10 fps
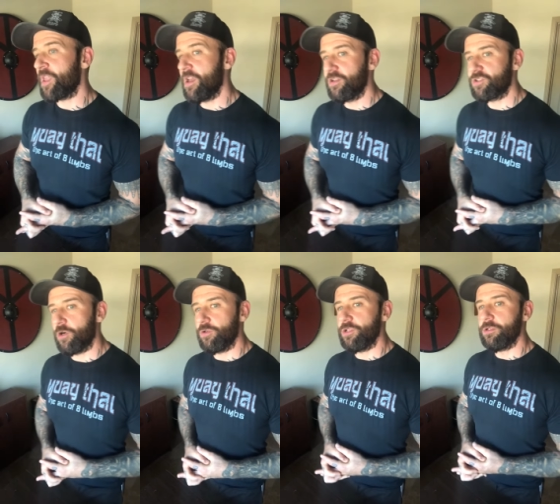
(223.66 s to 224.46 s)

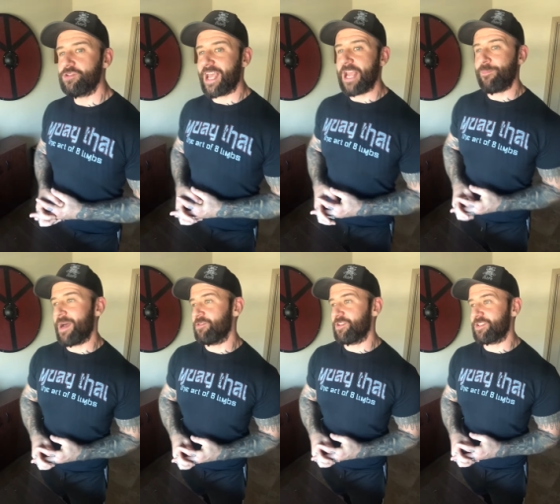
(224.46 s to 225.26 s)
so you lose eight
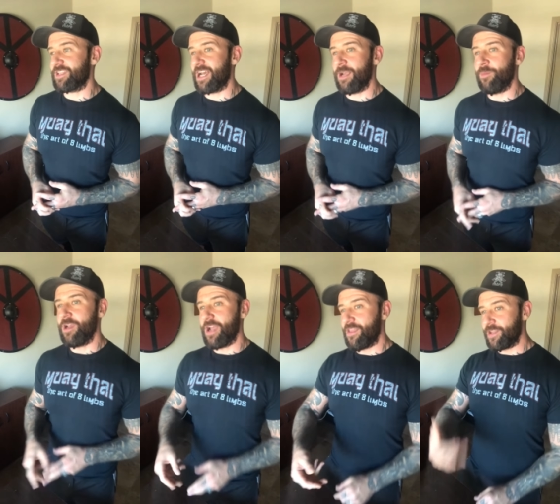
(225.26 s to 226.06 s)
pounds this time,
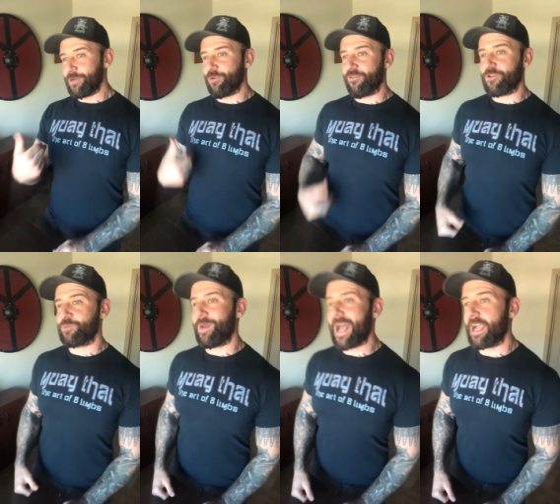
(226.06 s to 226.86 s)
and then you reverse
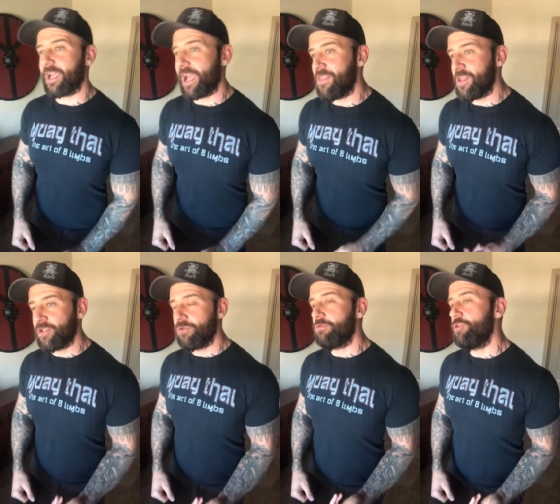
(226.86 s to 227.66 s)
back, and then
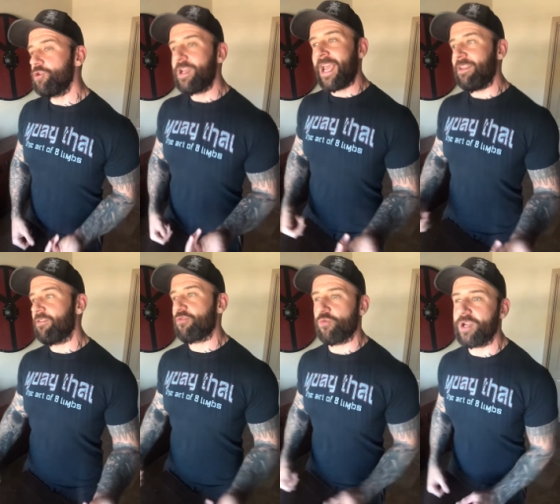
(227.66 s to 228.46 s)
you you gain
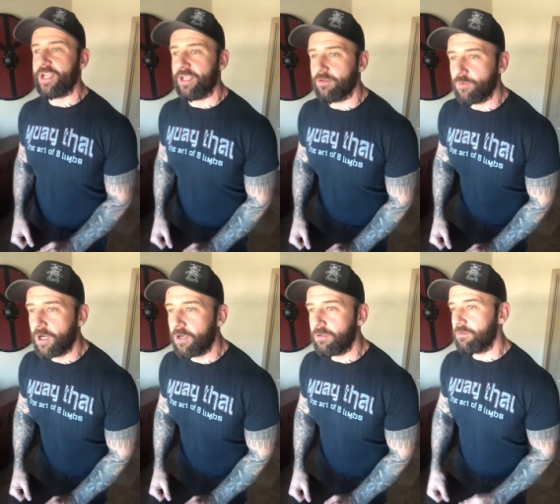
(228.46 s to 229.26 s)
three.
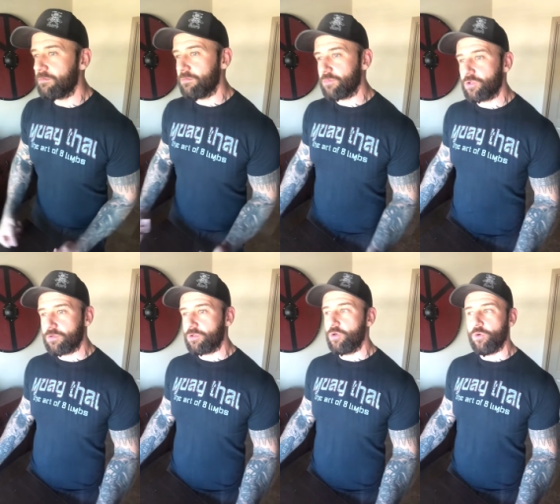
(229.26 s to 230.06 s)
Well,
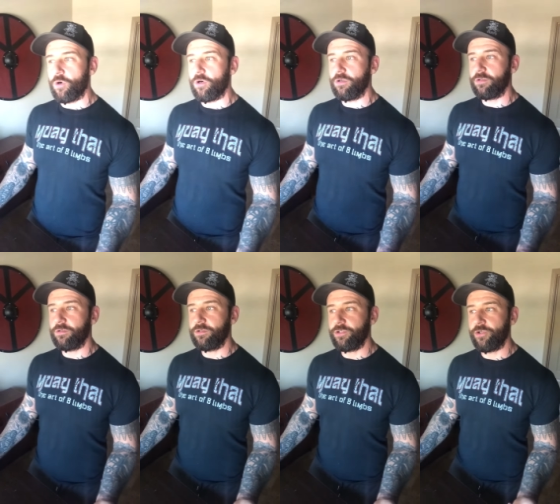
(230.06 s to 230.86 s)
cool.
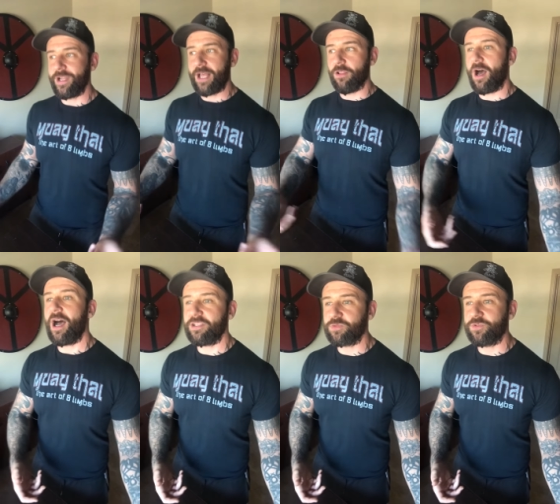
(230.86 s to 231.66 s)
Your net
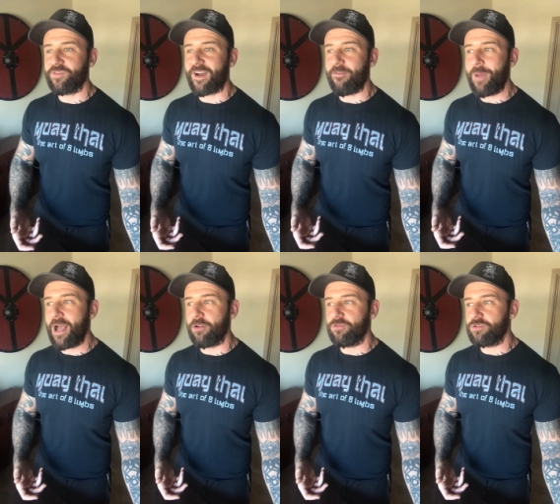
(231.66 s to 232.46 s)
loss was five
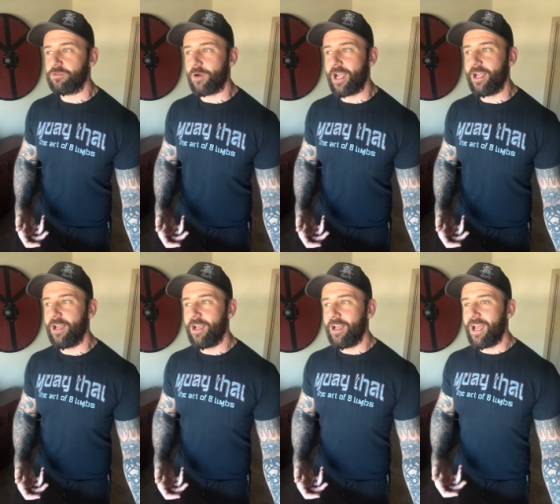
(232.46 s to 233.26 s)
pounds, right?
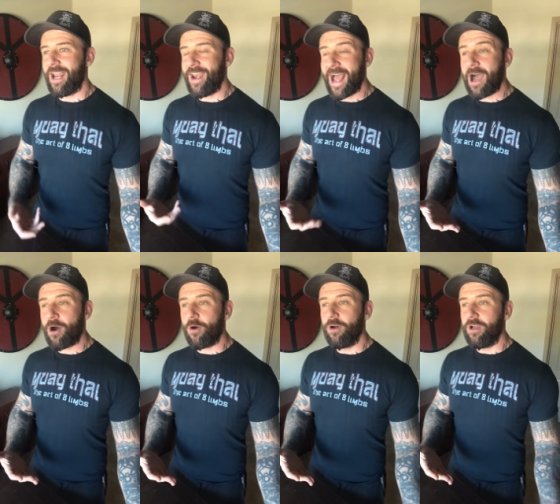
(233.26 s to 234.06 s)
And
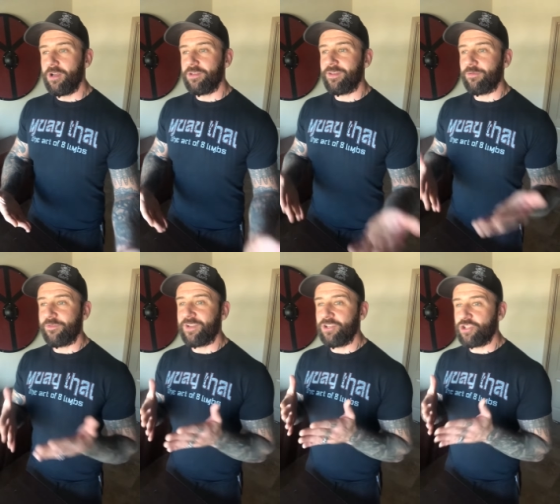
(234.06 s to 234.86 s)
now that we've
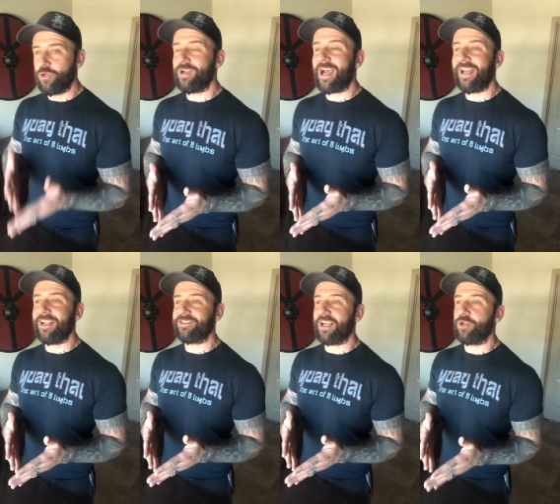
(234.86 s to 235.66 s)
done two dieting
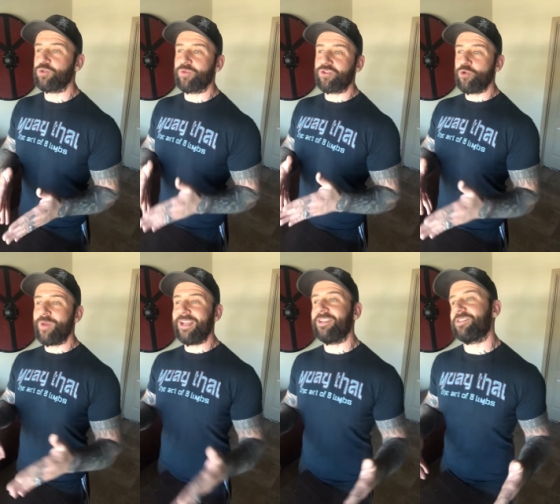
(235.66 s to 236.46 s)
cycles with two
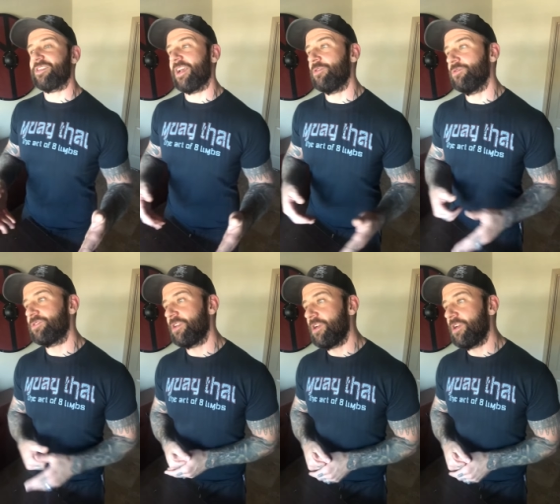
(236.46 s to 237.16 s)
maintenance cycles.